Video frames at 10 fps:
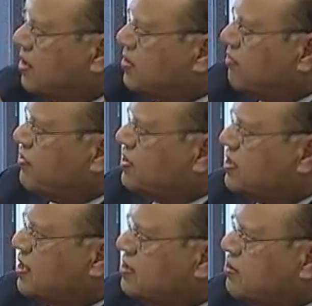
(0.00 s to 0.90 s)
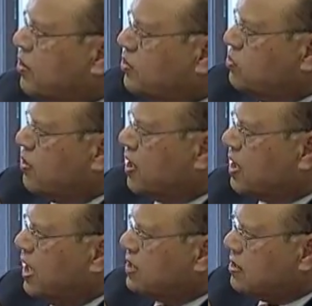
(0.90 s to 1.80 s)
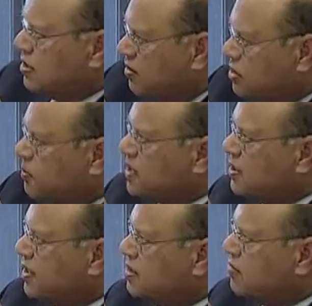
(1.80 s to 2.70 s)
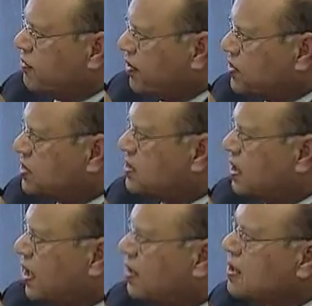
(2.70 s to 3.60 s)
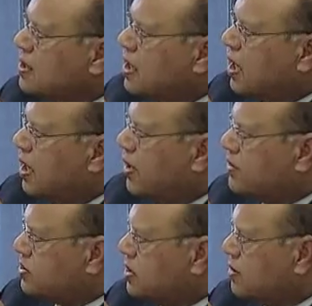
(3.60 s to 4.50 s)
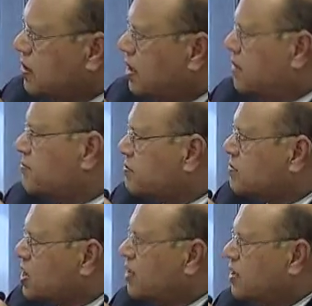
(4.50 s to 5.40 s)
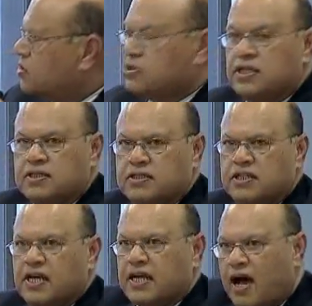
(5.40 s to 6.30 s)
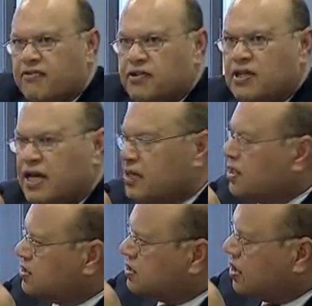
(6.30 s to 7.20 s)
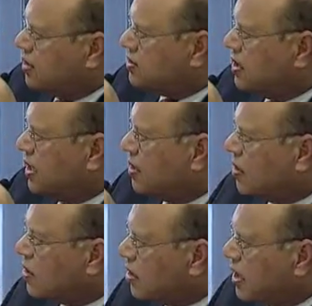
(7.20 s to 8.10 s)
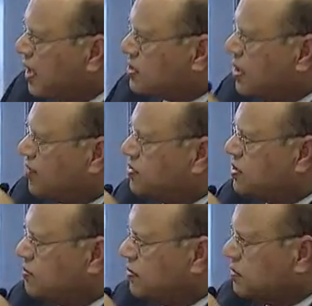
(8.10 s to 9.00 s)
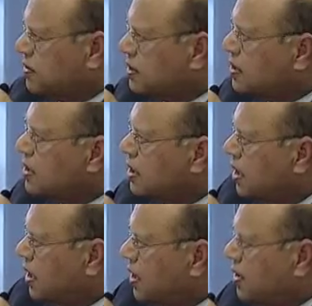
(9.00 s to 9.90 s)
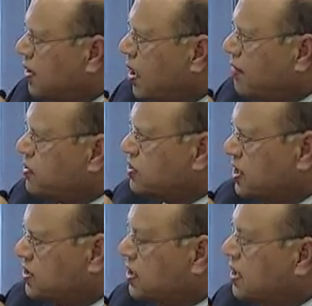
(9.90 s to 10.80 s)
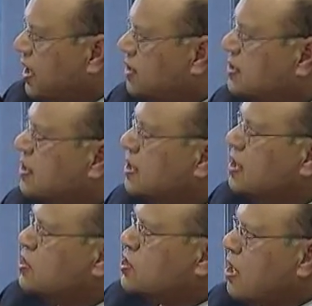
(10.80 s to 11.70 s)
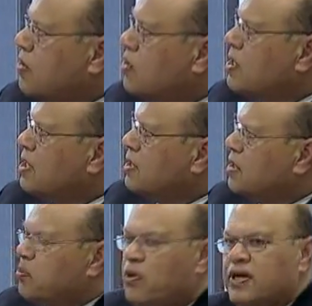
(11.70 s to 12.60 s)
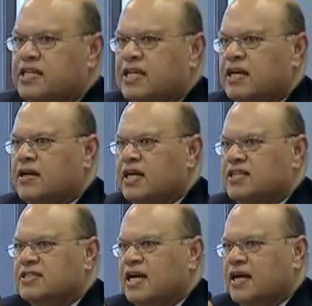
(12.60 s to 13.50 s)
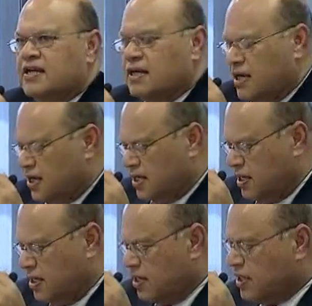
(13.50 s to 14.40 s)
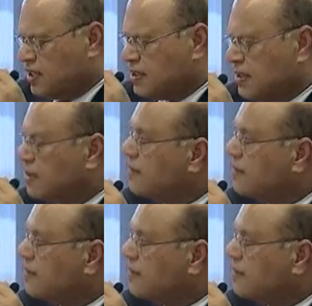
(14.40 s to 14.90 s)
differences, those who are engaged in especially in the first 30 to 60 days. After that, it starts to get a little less after 60 days. So the point here is that this